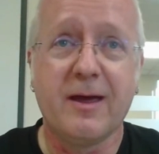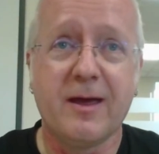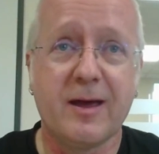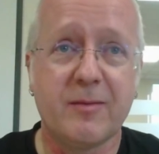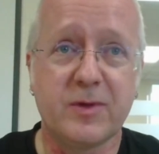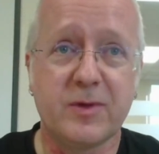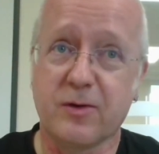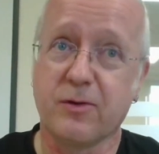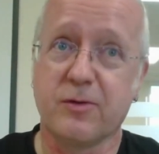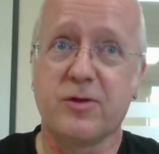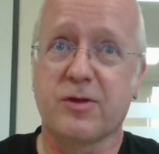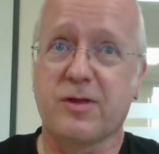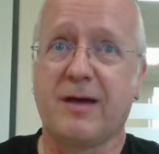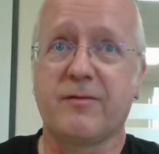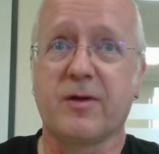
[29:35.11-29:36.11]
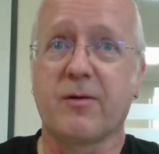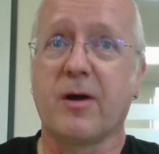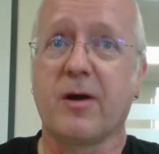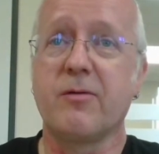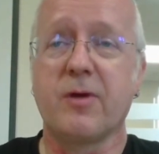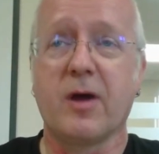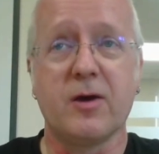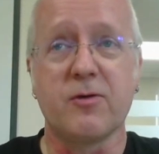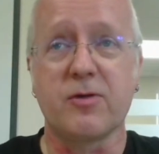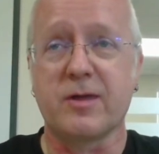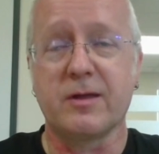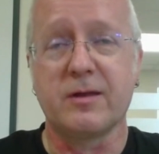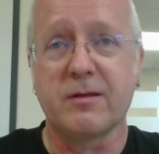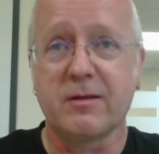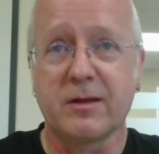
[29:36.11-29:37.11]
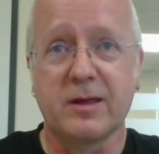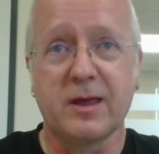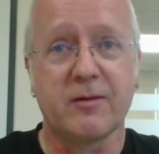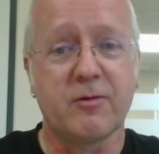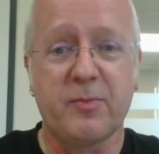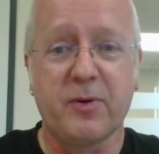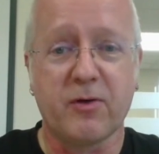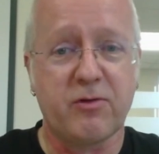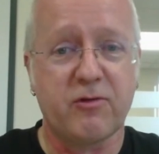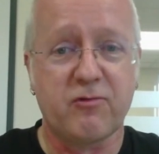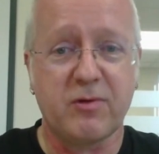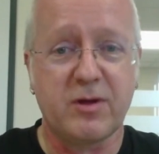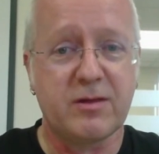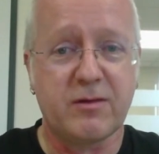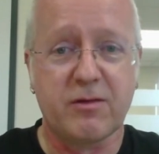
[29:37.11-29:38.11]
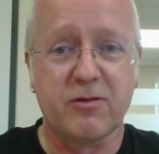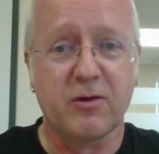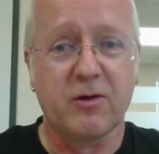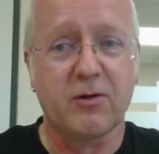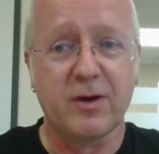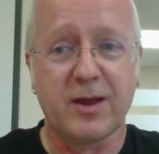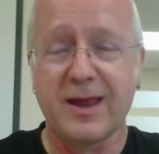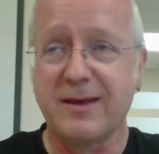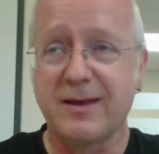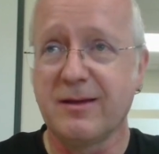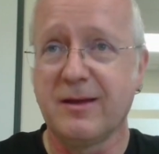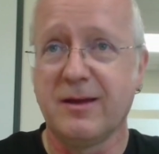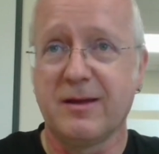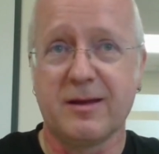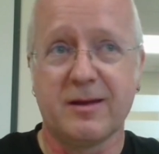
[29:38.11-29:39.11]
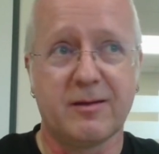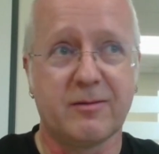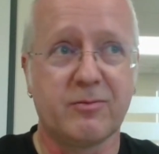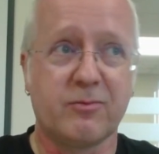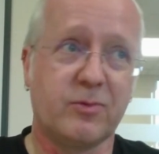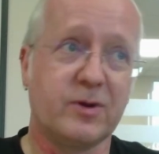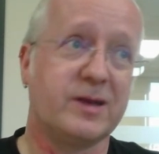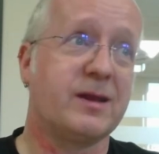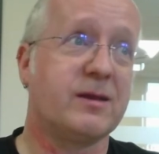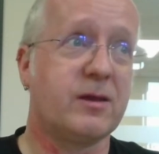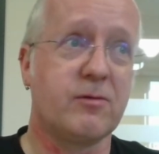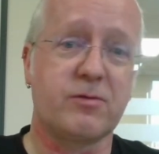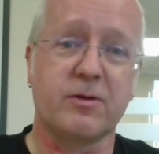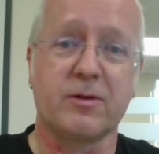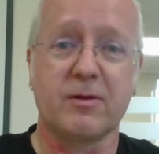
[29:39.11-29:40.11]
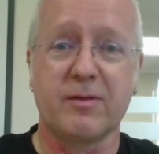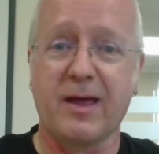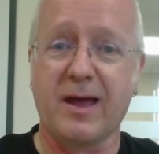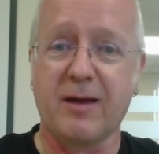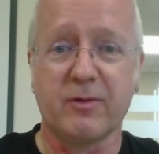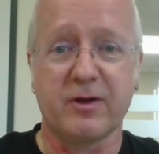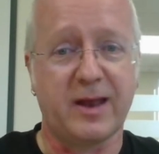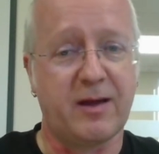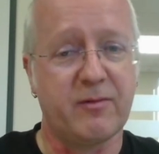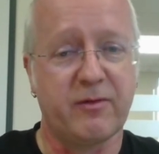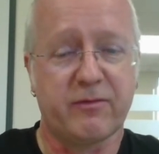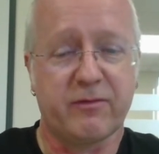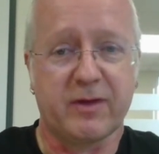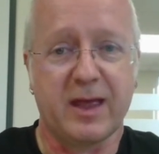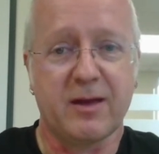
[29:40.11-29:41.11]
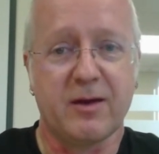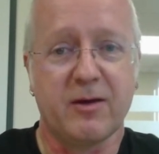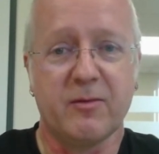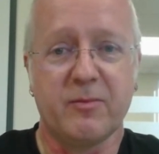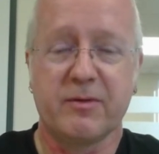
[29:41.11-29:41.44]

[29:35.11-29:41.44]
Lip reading: You could just have your own hosted Git repository to store it in. We did used to do that. We now move to GitHub.